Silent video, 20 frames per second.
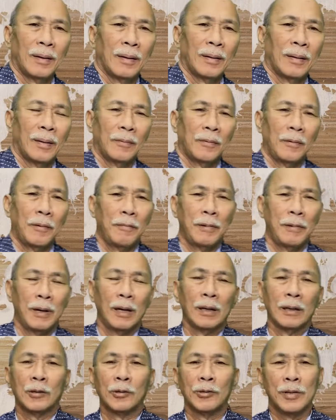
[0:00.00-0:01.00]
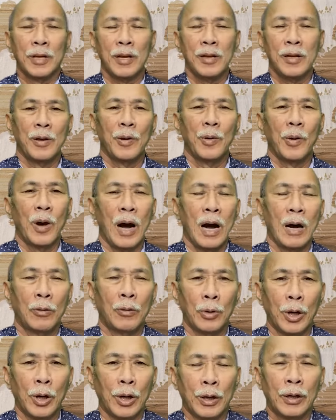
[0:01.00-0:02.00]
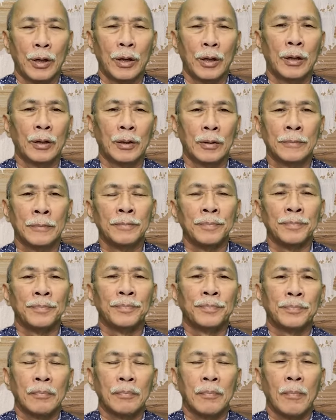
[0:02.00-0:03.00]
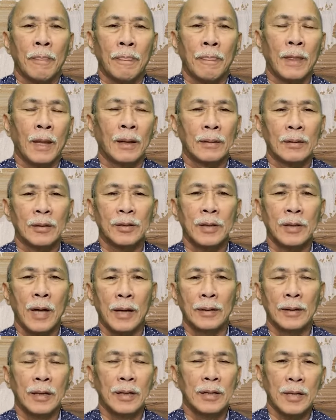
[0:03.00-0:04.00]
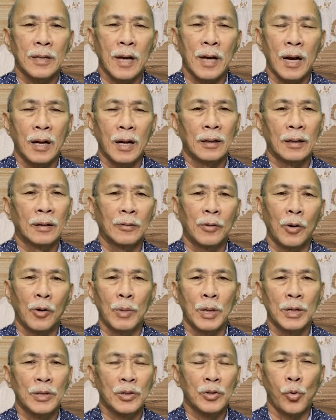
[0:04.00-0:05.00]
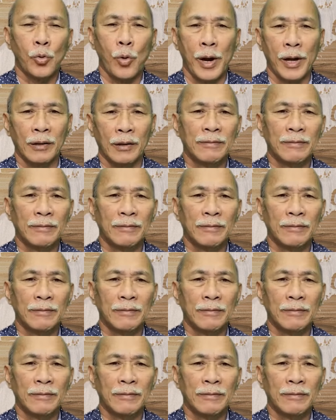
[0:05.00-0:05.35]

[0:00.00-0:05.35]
we will continue our study sa Romans 12,